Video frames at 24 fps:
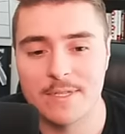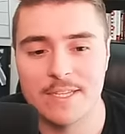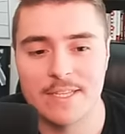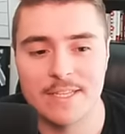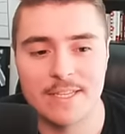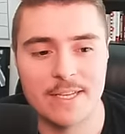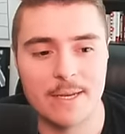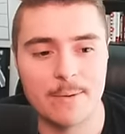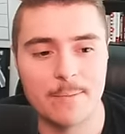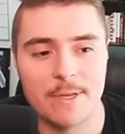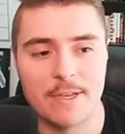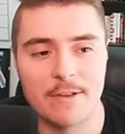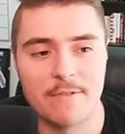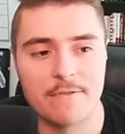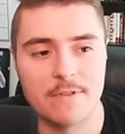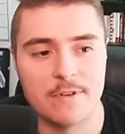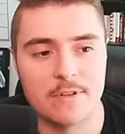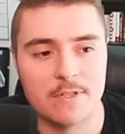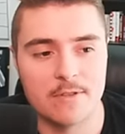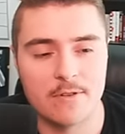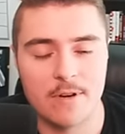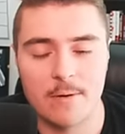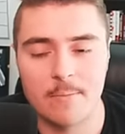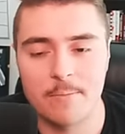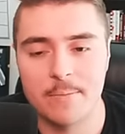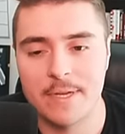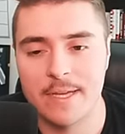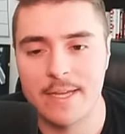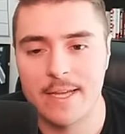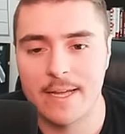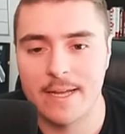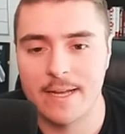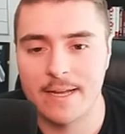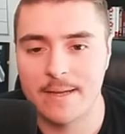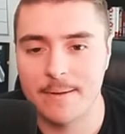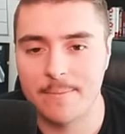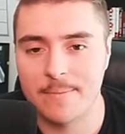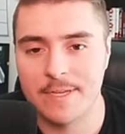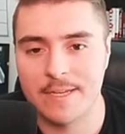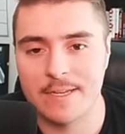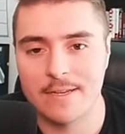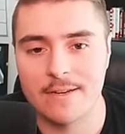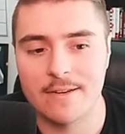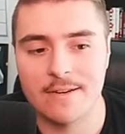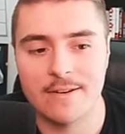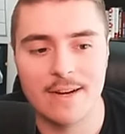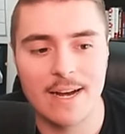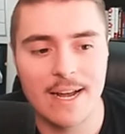He's going to be a first round pick. I mean,
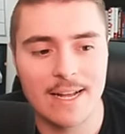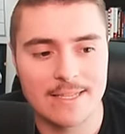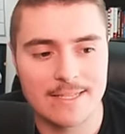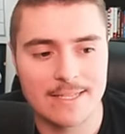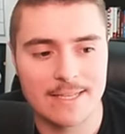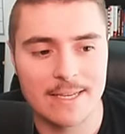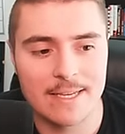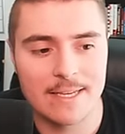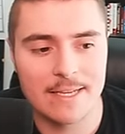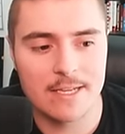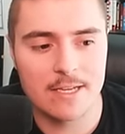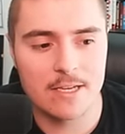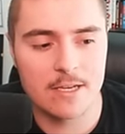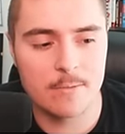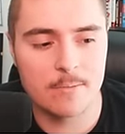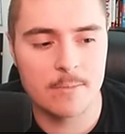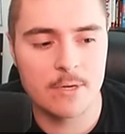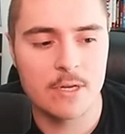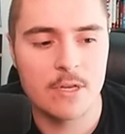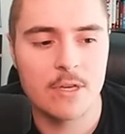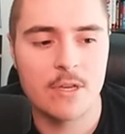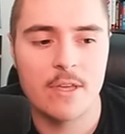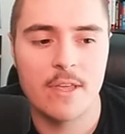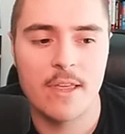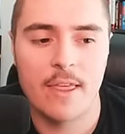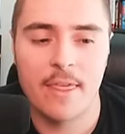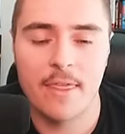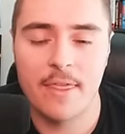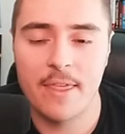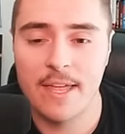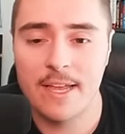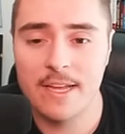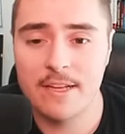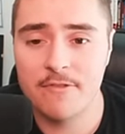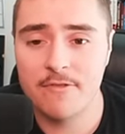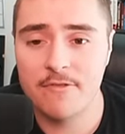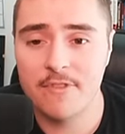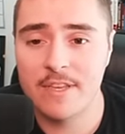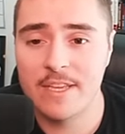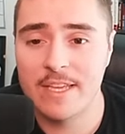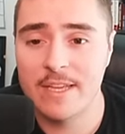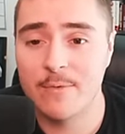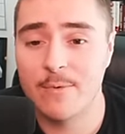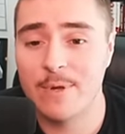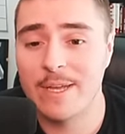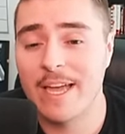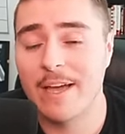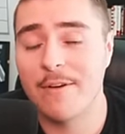congrats to him.
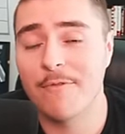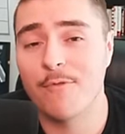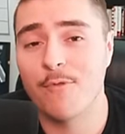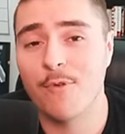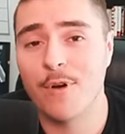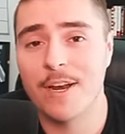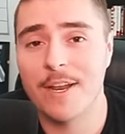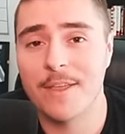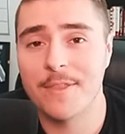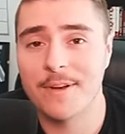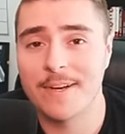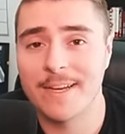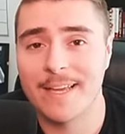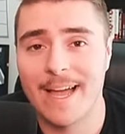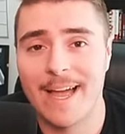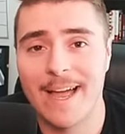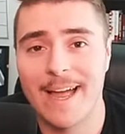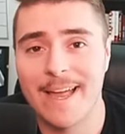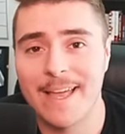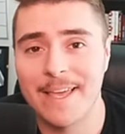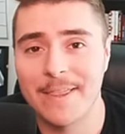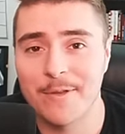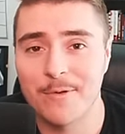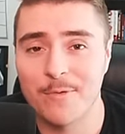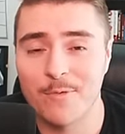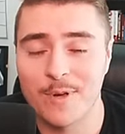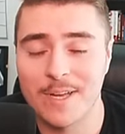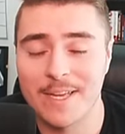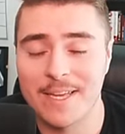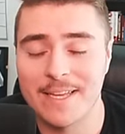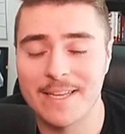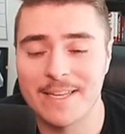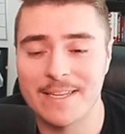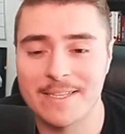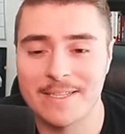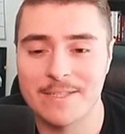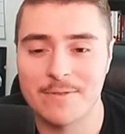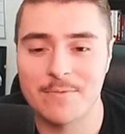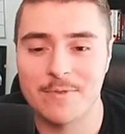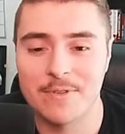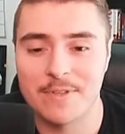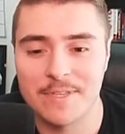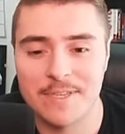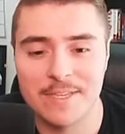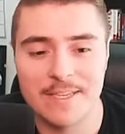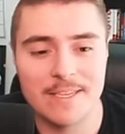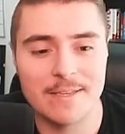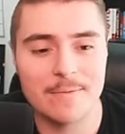Thankfully, we have one other guy in the wings.
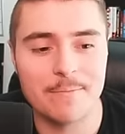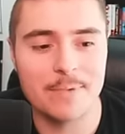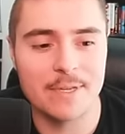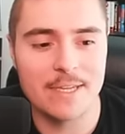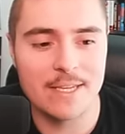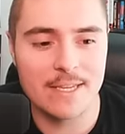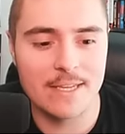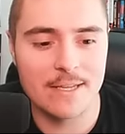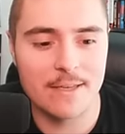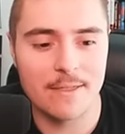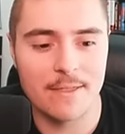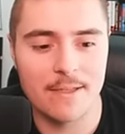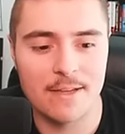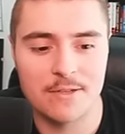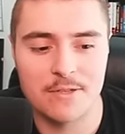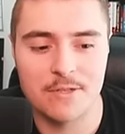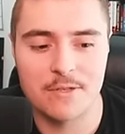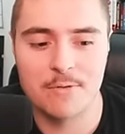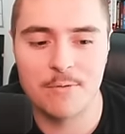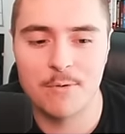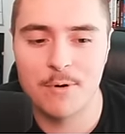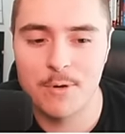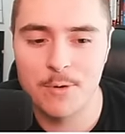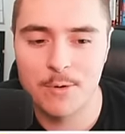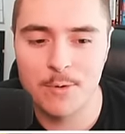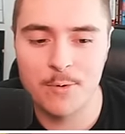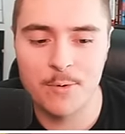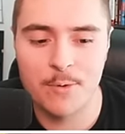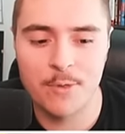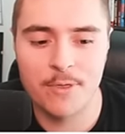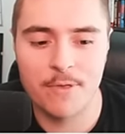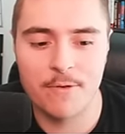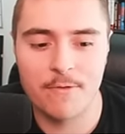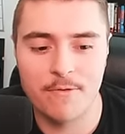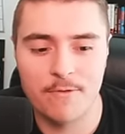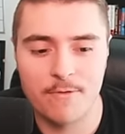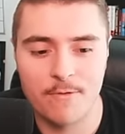Will he be the truth?